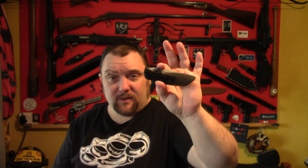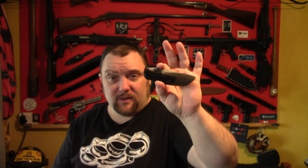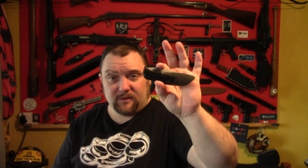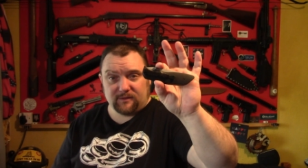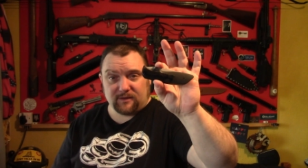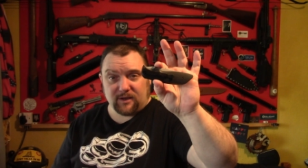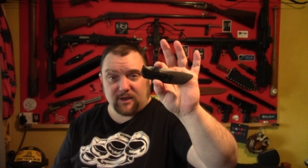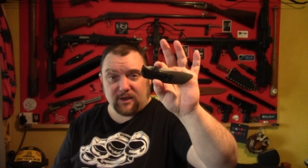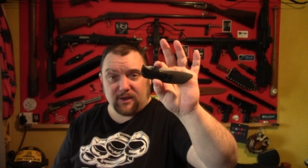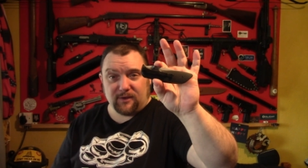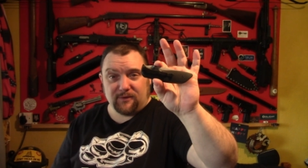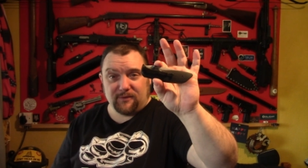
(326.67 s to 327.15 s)

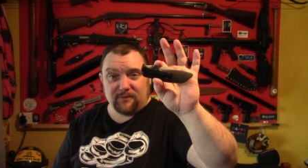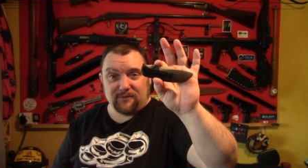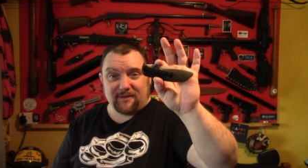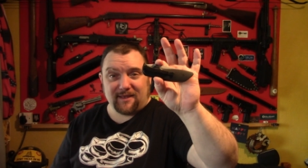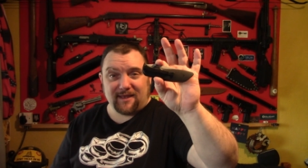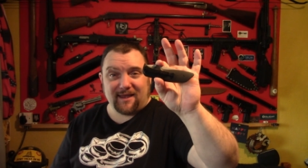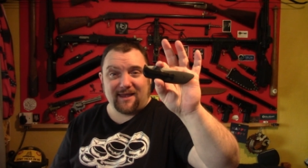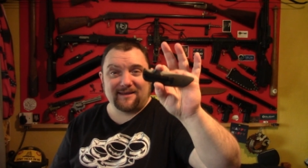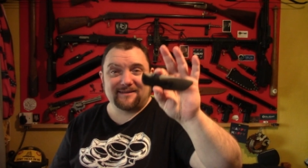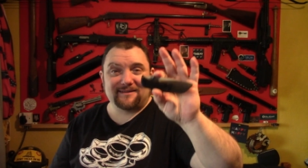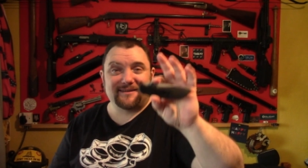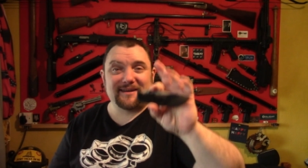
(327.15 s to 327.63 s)
So
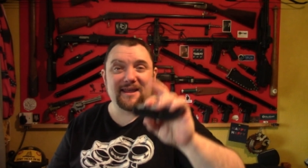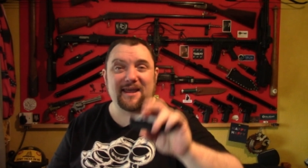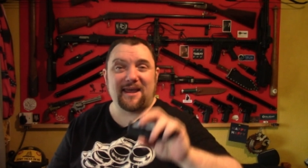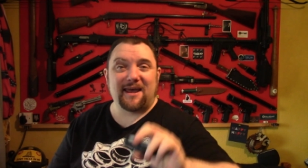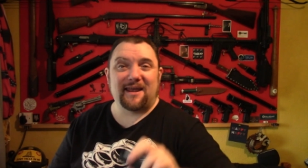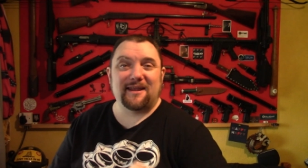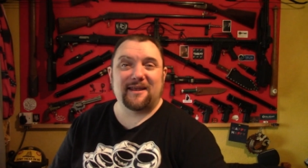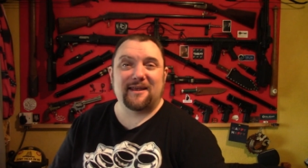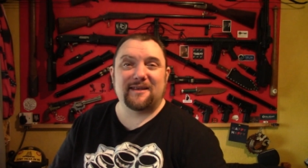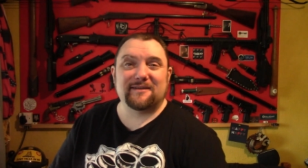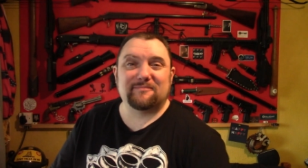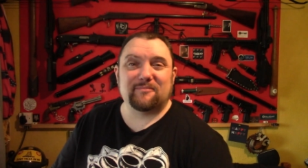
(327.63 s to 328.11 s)
there's
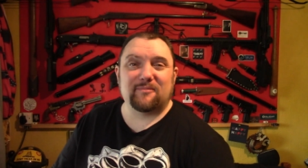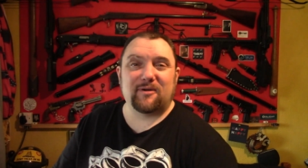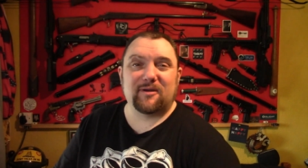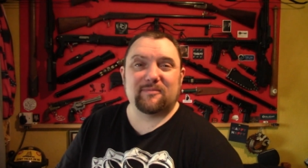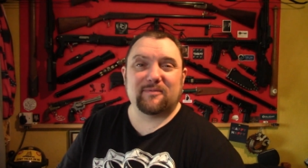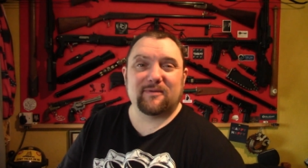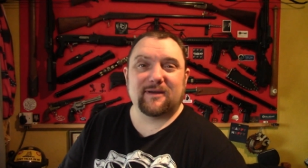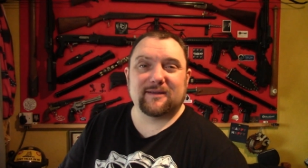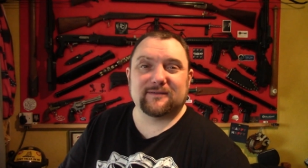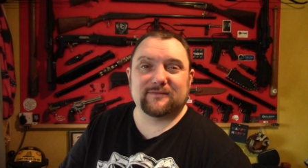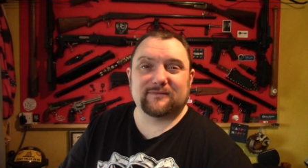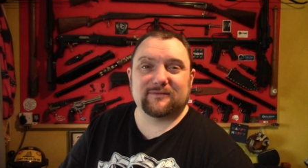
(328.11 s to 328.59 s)
that. There's my
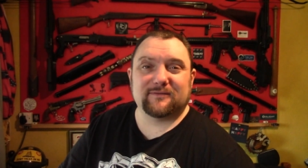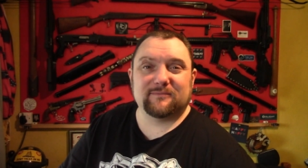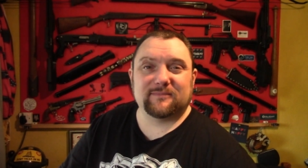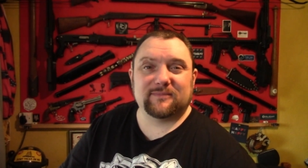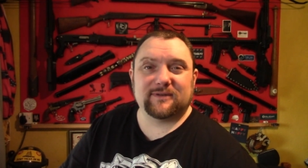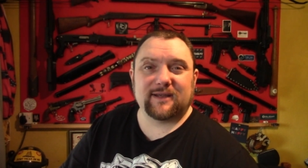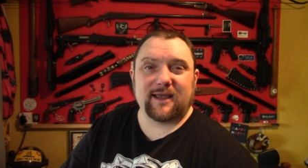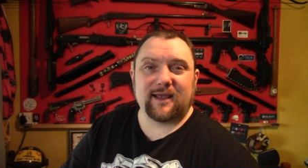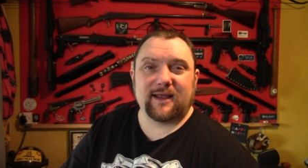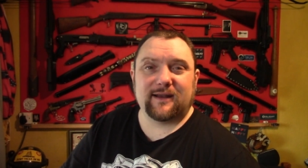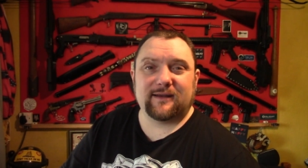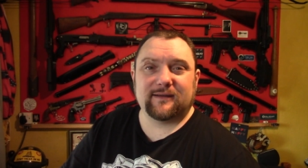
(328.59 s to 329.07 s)
present from
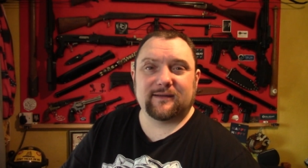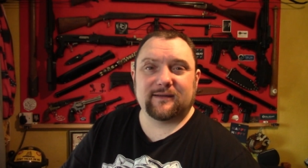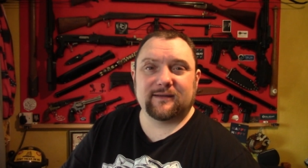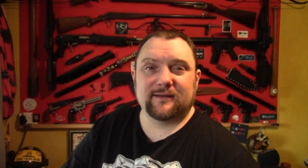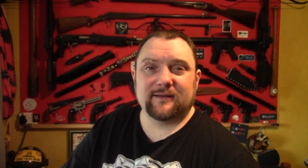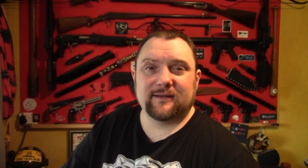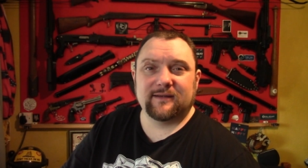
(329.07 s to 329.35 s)
Zed.